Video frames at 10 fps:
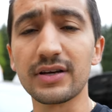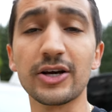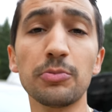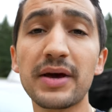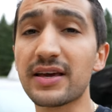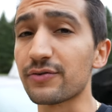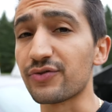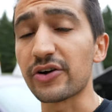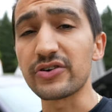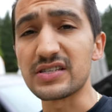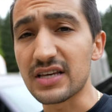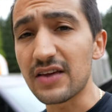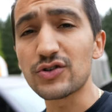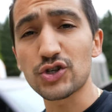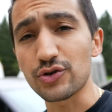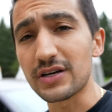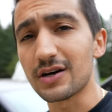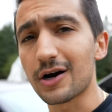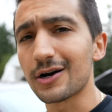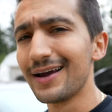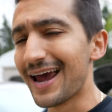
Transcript: It'll make a very safe street car